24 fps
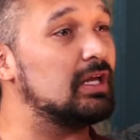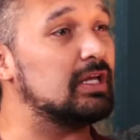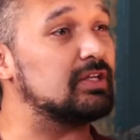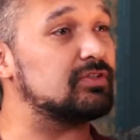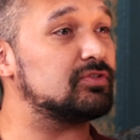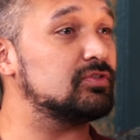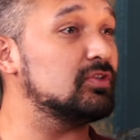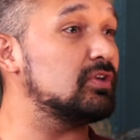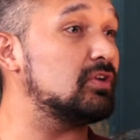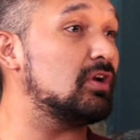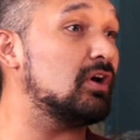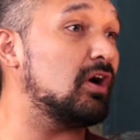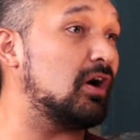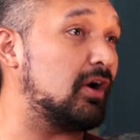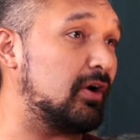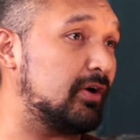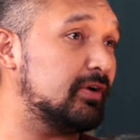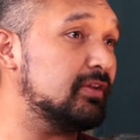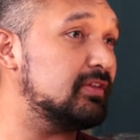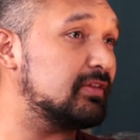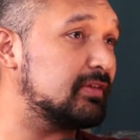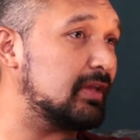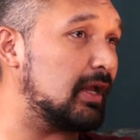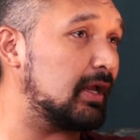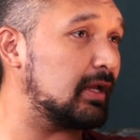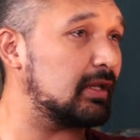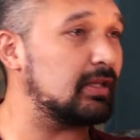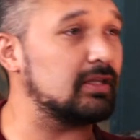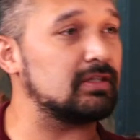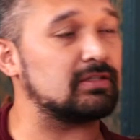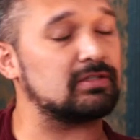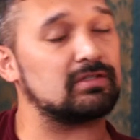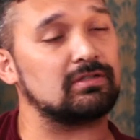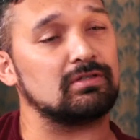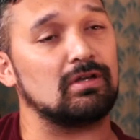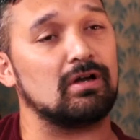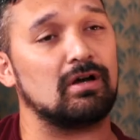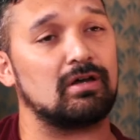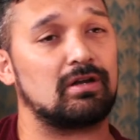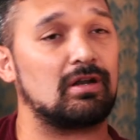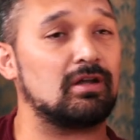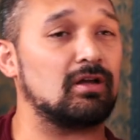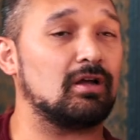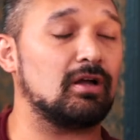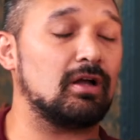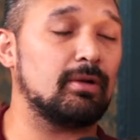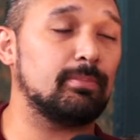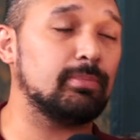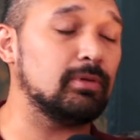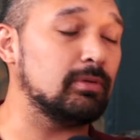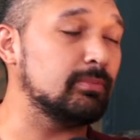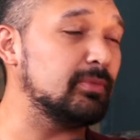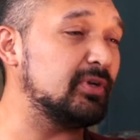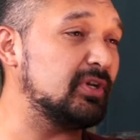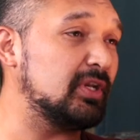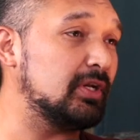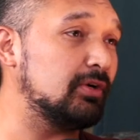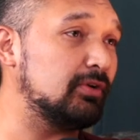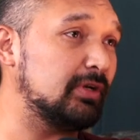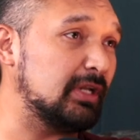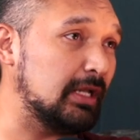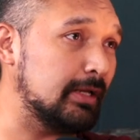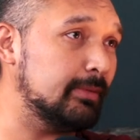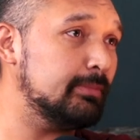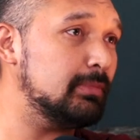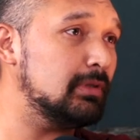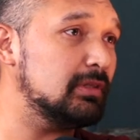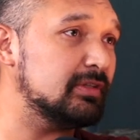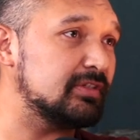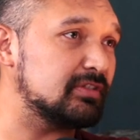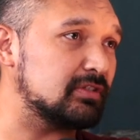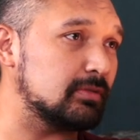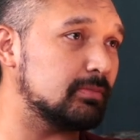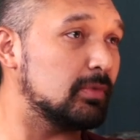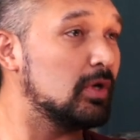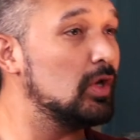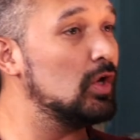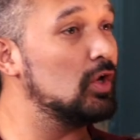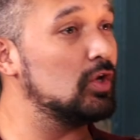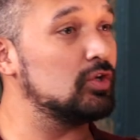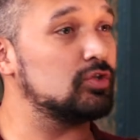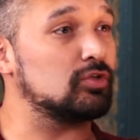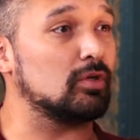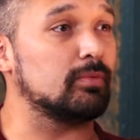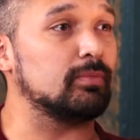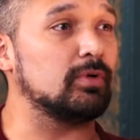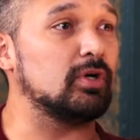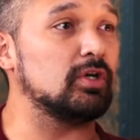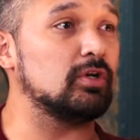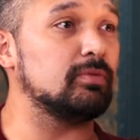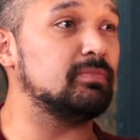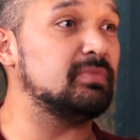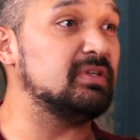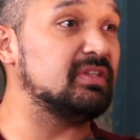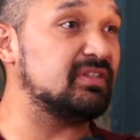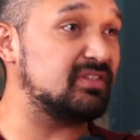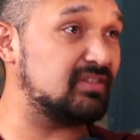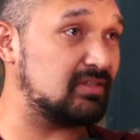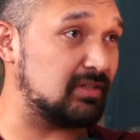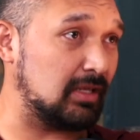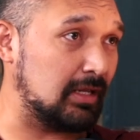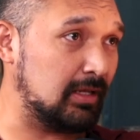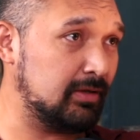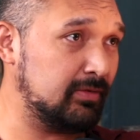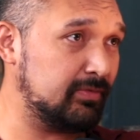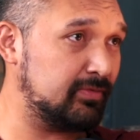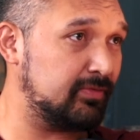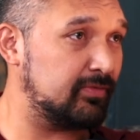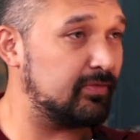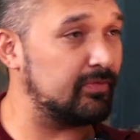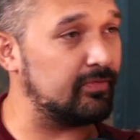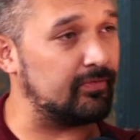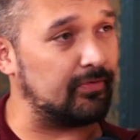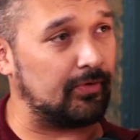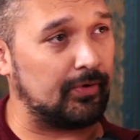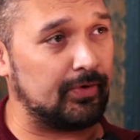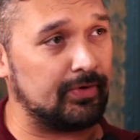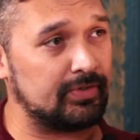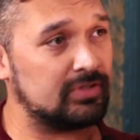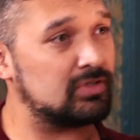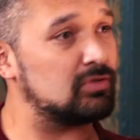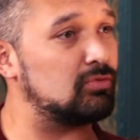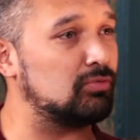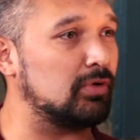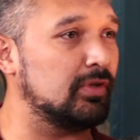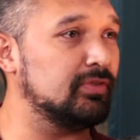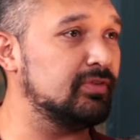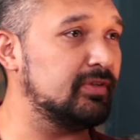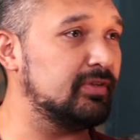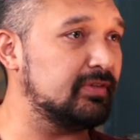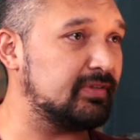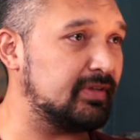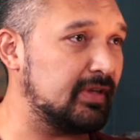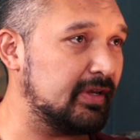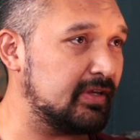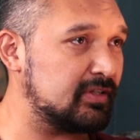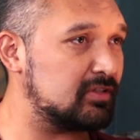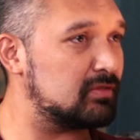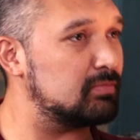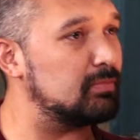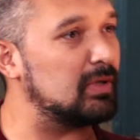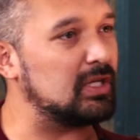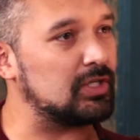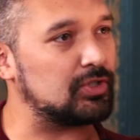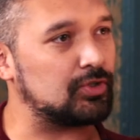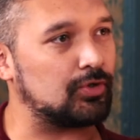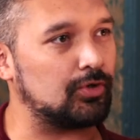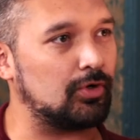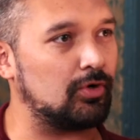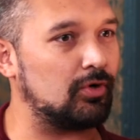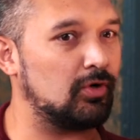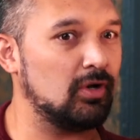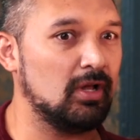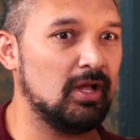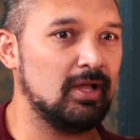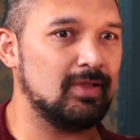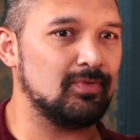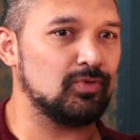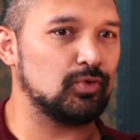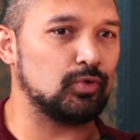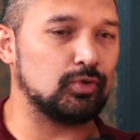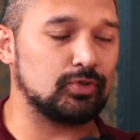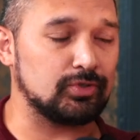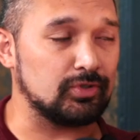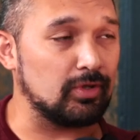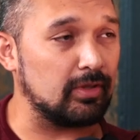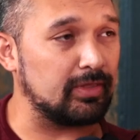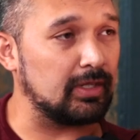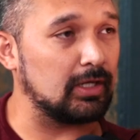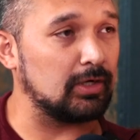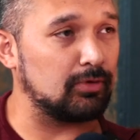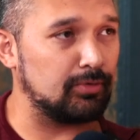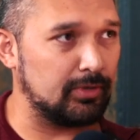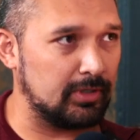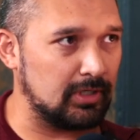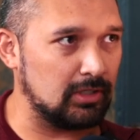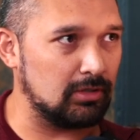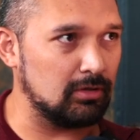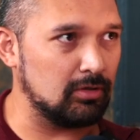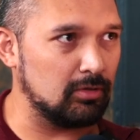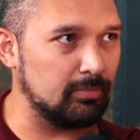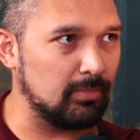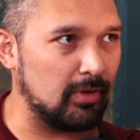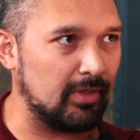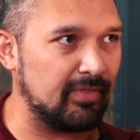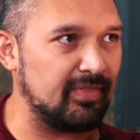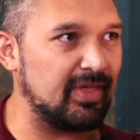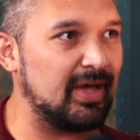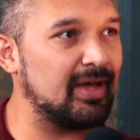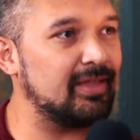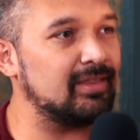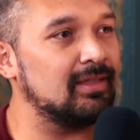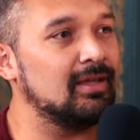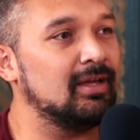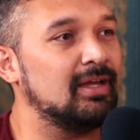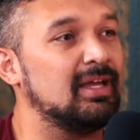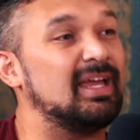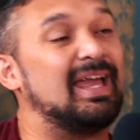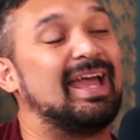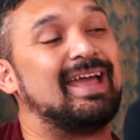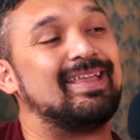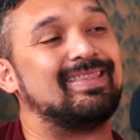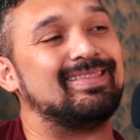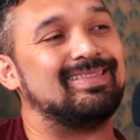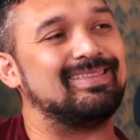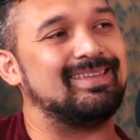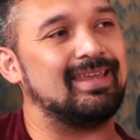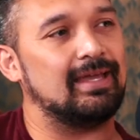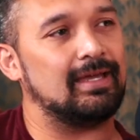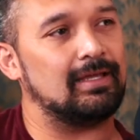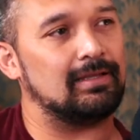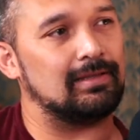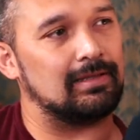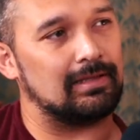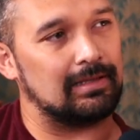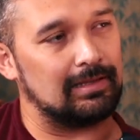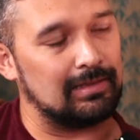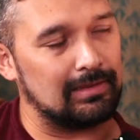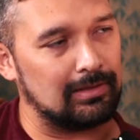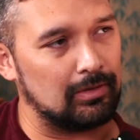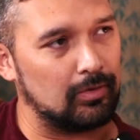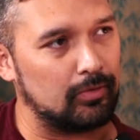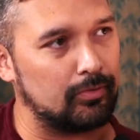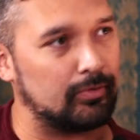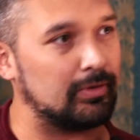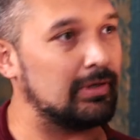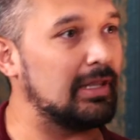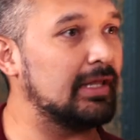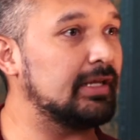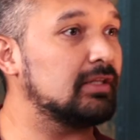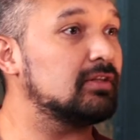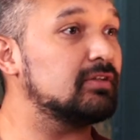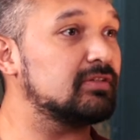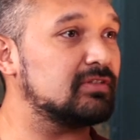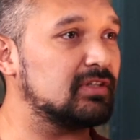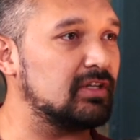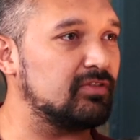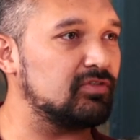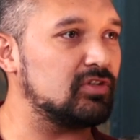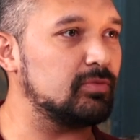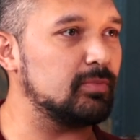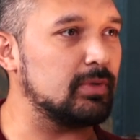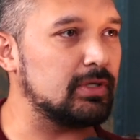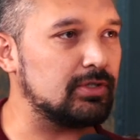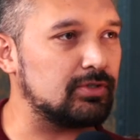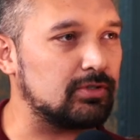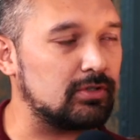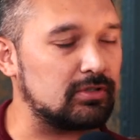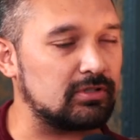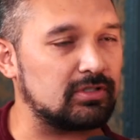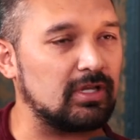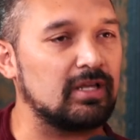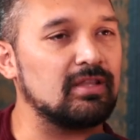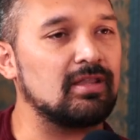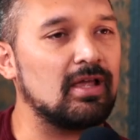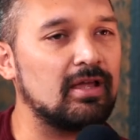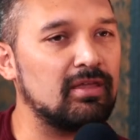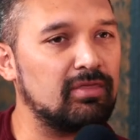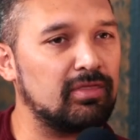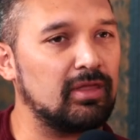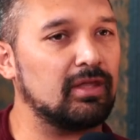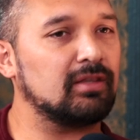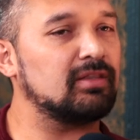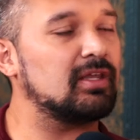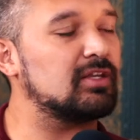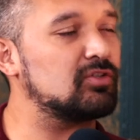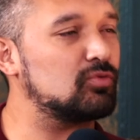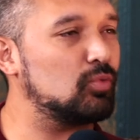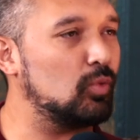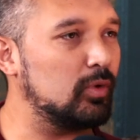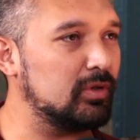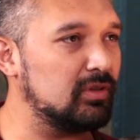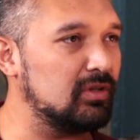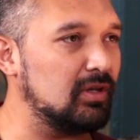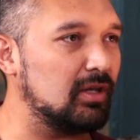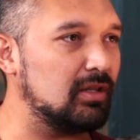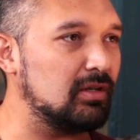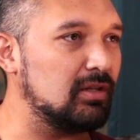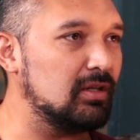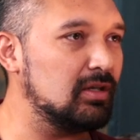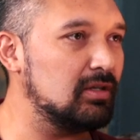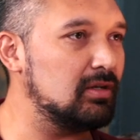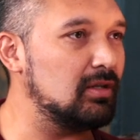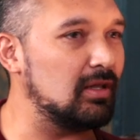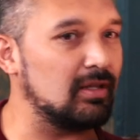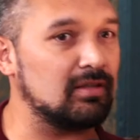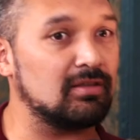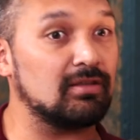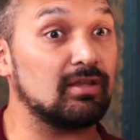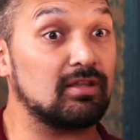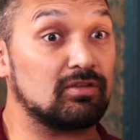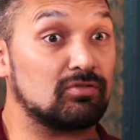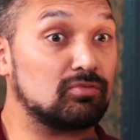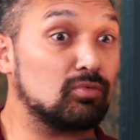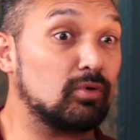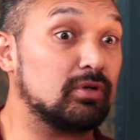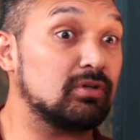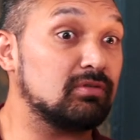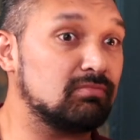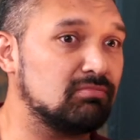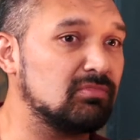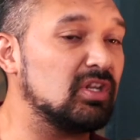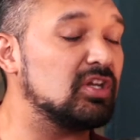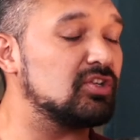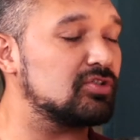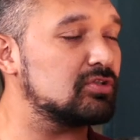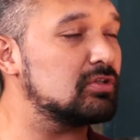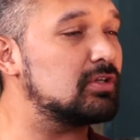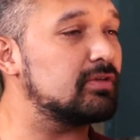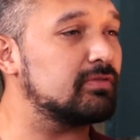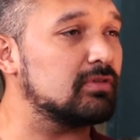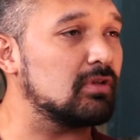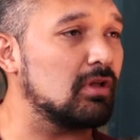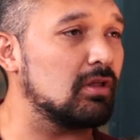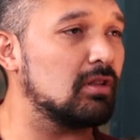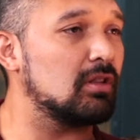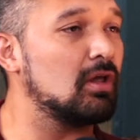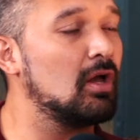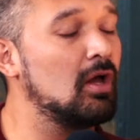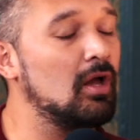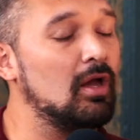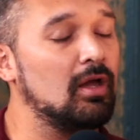It's not a heart attack, it's mm-hmm. not a pulmonary embolism. So I'm going to be safe first, run the test, make sure there's nothing critical about that, and then lower like the safety measures. And I think that's what they did, and that's what they should have done.